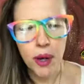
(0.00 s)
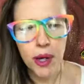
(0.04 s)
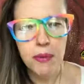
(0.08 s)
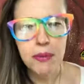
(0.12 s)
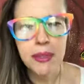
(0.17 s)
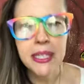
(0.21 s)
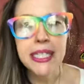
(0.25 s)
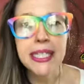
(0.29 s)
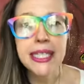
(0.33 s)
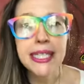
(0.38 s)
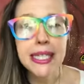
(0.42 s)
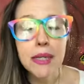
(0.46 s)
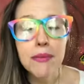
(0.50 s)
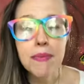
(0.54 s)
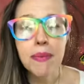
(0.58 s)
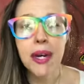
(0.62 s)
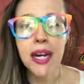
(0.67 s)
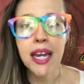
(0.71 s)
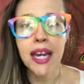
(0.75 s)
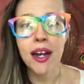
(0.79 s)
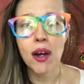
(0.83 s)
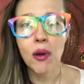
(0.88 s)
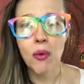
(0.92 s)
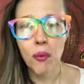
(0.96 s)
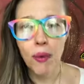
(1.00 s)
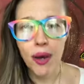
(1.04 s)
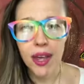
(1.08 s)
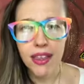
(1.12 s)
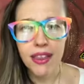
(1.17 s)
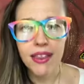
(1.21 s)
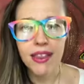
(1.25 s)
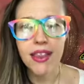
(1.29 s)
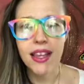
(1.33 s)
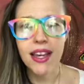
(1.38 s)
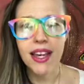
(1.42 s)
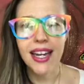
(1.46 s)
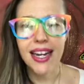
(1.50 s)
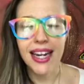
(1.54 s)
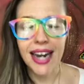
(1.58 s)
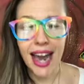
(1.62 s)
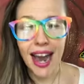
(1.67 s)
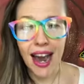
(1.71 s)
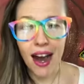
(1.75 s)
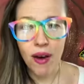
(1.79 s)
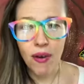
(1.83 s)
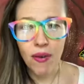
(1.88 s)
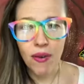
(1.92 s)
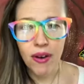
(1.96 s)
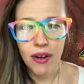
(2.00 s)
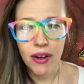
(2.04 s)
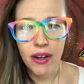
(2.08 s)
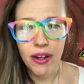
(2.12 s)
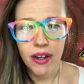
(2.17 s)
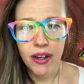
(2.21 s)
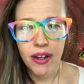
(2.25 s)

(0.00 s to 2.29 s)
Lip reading: want to be deepening with now,